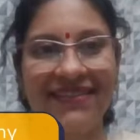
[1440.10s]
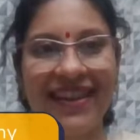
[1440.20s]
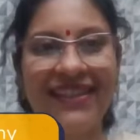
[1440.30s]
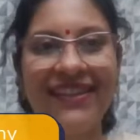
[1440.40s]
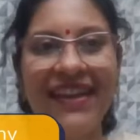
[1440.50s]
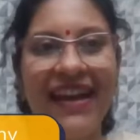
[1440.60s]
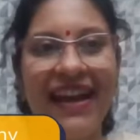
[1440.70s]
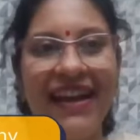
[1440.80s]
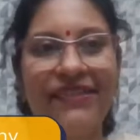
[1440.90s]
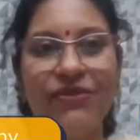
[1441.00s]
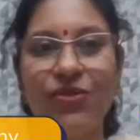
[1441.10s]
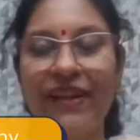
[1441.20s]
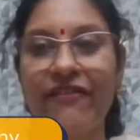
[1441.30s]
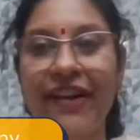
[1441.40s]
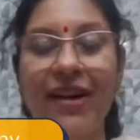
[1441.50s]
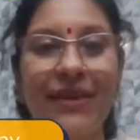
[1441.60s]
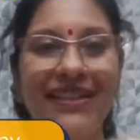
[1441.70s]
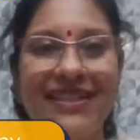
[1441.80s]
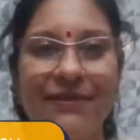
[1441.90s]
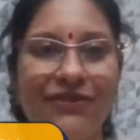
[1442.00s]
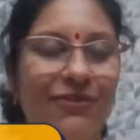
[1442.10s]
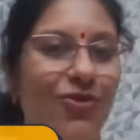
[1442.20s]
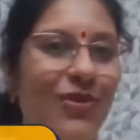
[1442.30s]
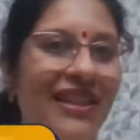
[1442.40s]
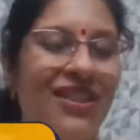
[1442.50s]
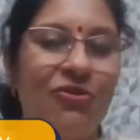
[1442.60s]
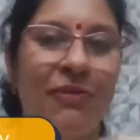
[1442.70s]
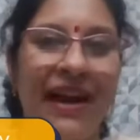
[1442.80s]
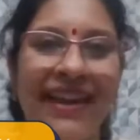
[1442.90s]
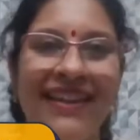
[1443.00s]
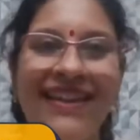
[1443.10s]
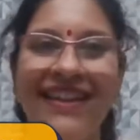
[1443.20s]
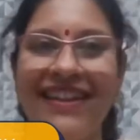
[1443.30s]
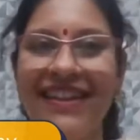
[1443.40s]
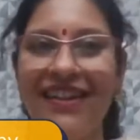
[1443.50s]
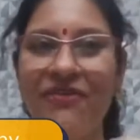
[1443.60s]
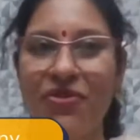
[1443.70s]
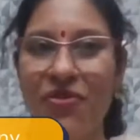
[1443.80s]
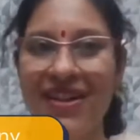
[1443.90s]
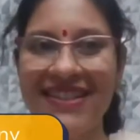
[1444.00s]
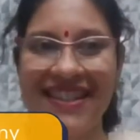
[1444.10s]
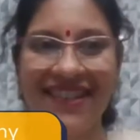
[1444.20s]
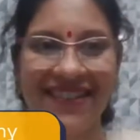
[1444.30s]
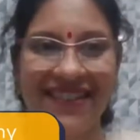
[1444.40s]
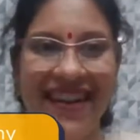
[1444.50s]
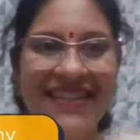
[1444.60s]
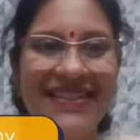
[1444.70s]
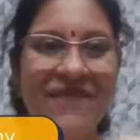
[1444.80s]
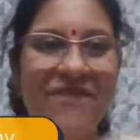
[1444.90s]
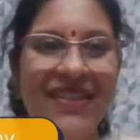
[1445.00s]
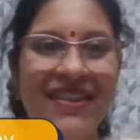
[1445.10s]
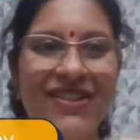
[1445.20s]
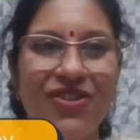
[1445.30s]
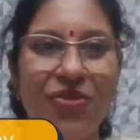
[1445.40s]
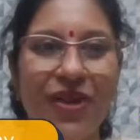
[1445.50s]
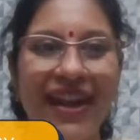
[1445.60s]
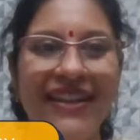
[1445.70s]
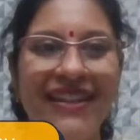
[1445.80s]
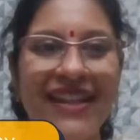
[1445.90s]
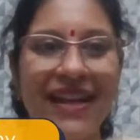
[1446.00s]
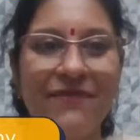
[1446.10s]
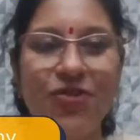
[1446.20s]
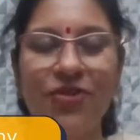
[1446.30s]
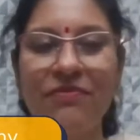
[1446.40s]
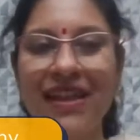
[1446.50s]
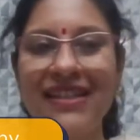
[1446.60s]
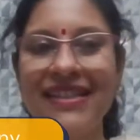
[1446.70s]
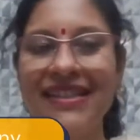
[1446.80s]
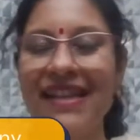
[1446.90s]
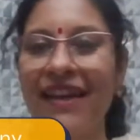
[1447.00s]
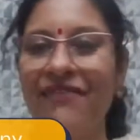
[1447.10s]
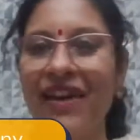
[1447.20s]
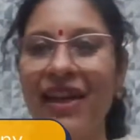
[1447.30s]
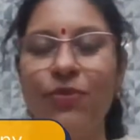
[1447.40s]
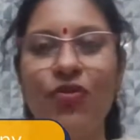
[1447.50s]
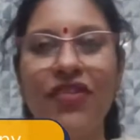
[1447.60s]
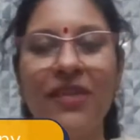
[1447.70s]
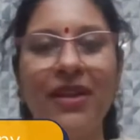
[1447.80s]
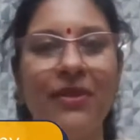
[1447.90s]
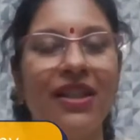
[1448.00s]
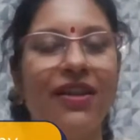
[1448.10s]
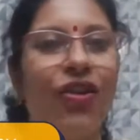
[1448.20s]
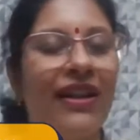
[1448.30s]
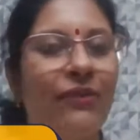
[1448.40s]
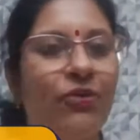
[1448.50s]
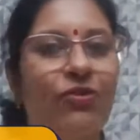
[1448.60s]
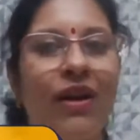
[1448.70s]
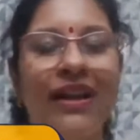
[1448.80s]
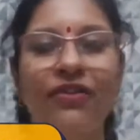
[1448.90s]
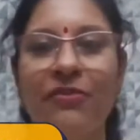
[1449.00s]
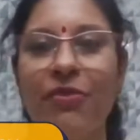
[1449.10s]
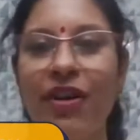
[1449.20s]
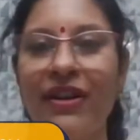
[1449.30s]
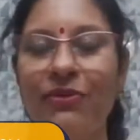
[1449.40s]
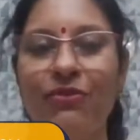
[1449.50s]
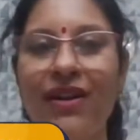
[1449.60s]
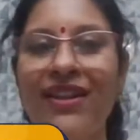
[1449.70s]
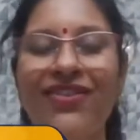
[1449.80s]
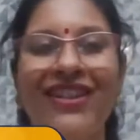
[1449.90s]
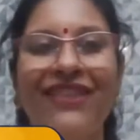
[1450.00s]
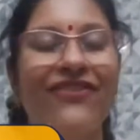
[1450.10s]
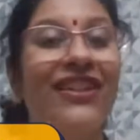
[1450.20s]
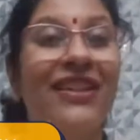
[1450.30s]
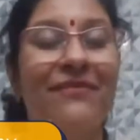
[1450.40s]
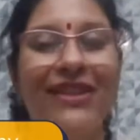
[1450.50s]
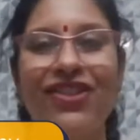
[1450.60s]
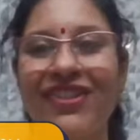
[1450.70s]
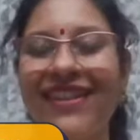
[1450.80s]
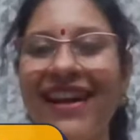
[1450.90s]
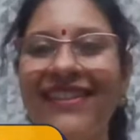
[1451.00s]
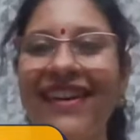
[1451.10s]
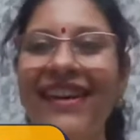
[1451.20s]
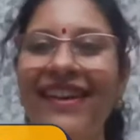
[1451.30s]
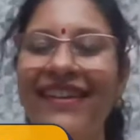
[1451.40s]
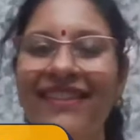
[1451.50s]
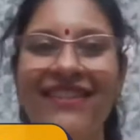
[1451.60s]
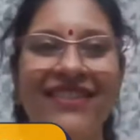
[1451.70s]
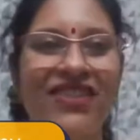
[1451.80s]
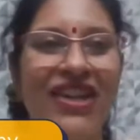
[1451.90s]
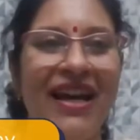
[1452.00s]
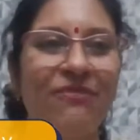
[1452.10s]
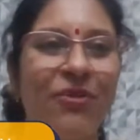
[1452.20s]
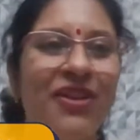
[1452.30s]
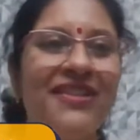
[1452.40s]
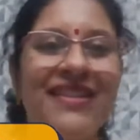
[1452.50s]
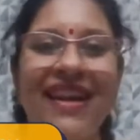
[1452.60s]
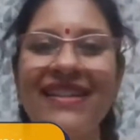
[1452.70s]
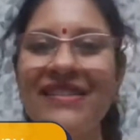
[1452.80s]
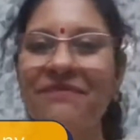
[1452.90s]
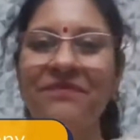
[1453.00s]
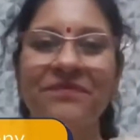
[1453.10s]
right? And if you can recommend some of the movies to my dear viewers here. Yes, so any time zone based sci-fi movie, maybe a Hollywood one or a Bollywood one, you can definitely mention that here in the chat box. Yes,